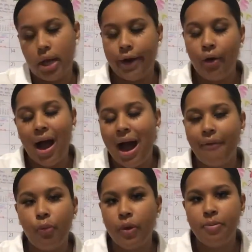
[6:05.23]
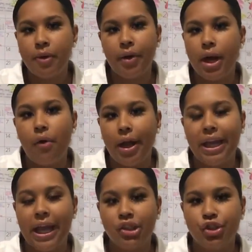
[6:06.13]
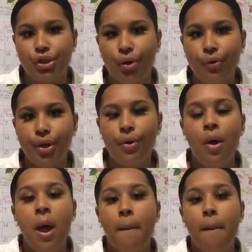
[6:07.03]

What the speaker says: I don't have it with me right now. I can't show you.